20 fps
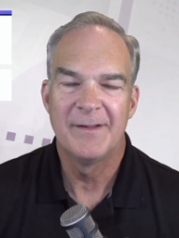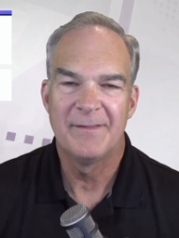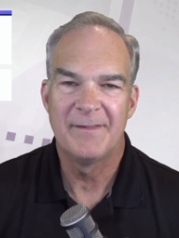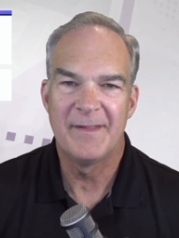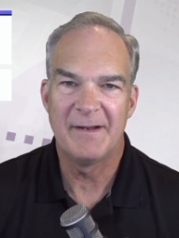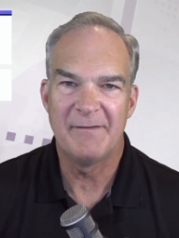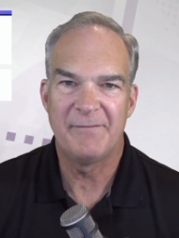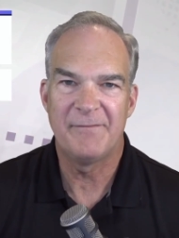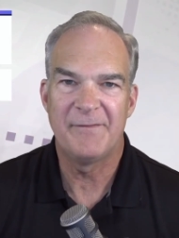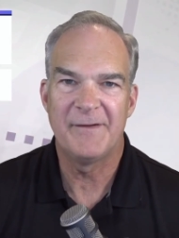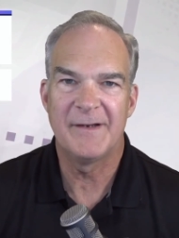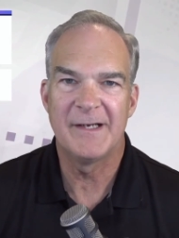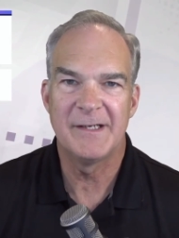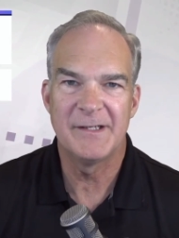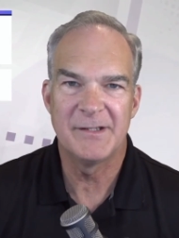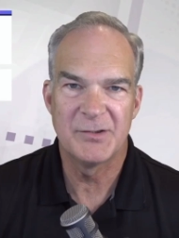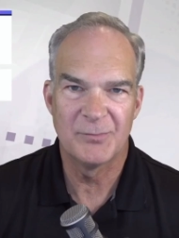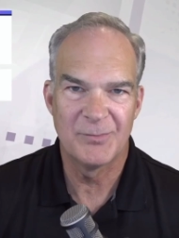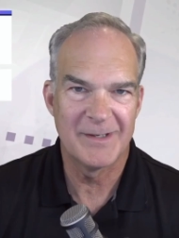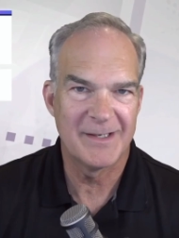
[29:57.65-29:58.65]
they fit
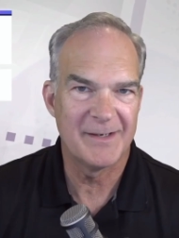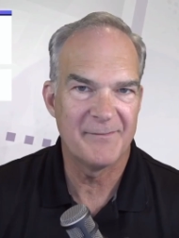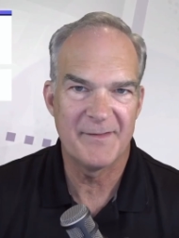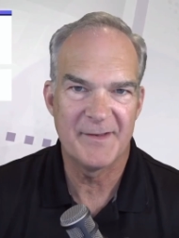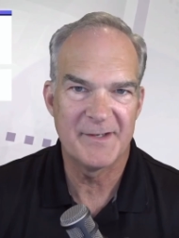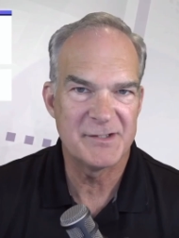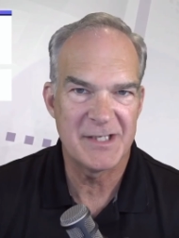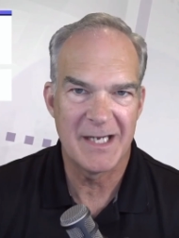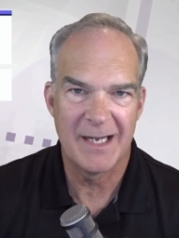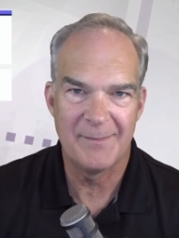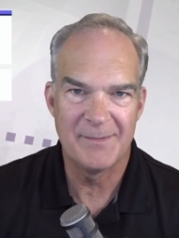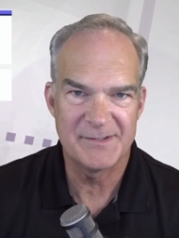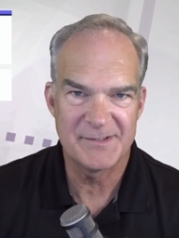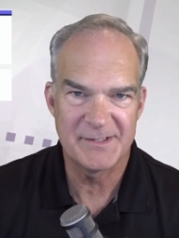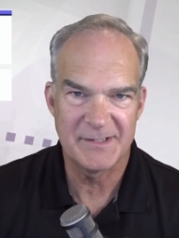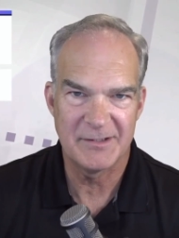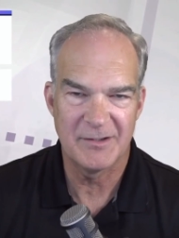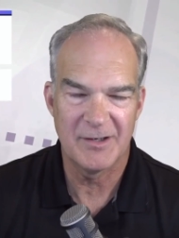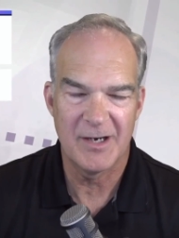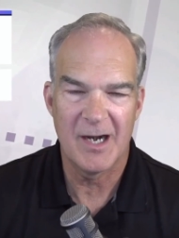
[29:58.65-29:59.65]
into whatever the job is
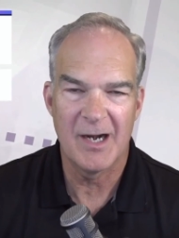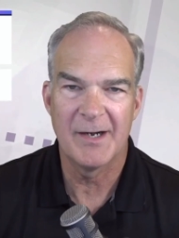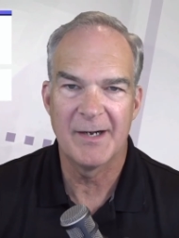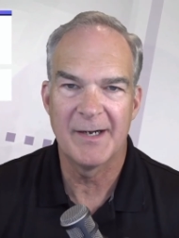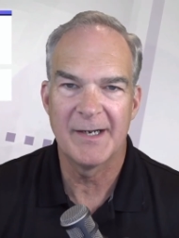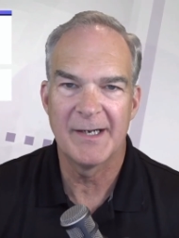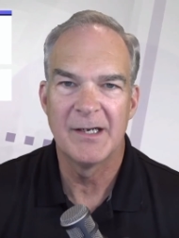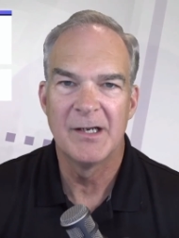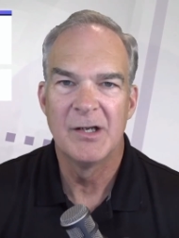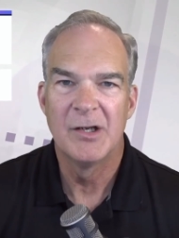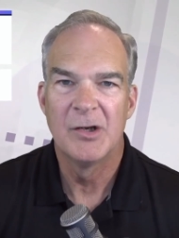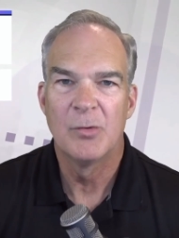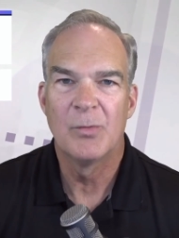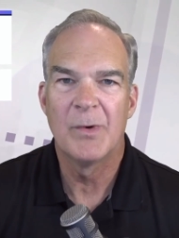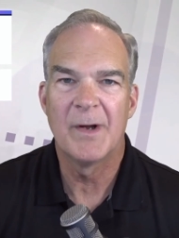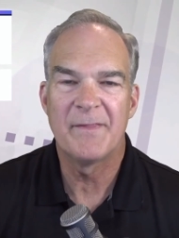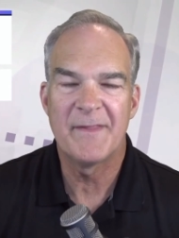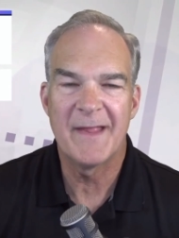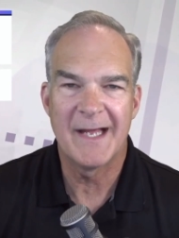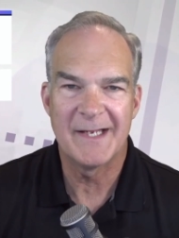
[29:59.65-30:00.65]
that you're hiring,
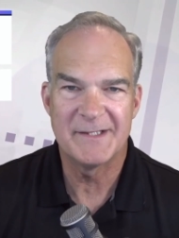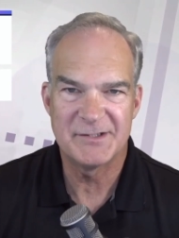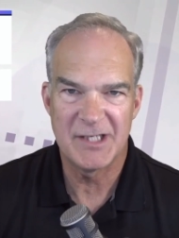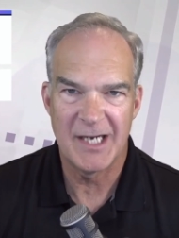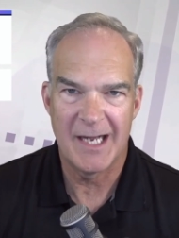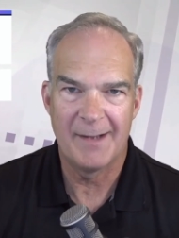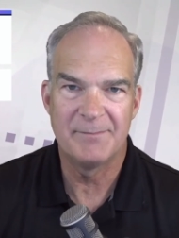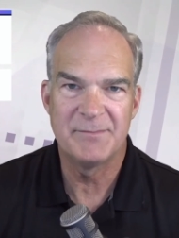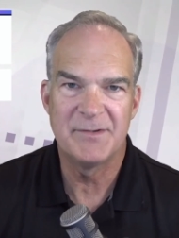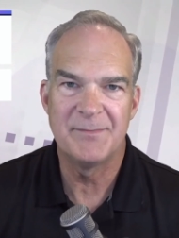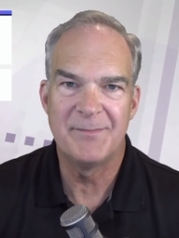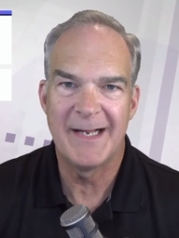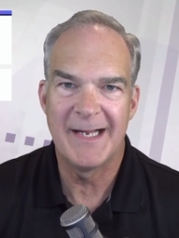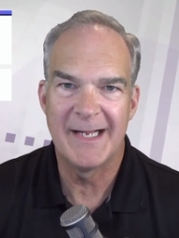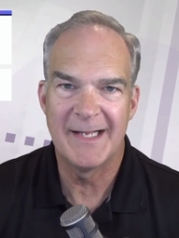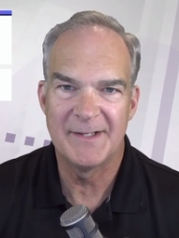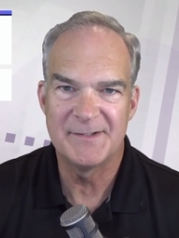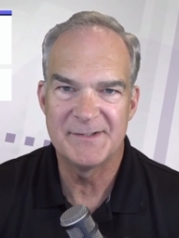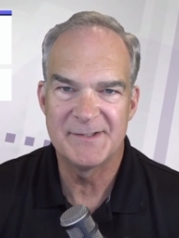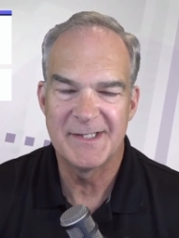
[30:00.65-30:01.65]
what that job
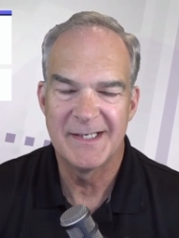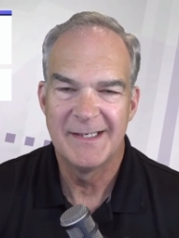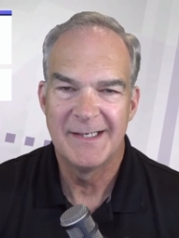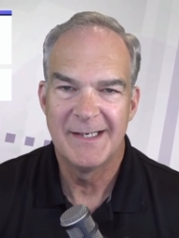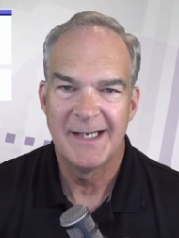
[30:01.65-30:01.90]
demands.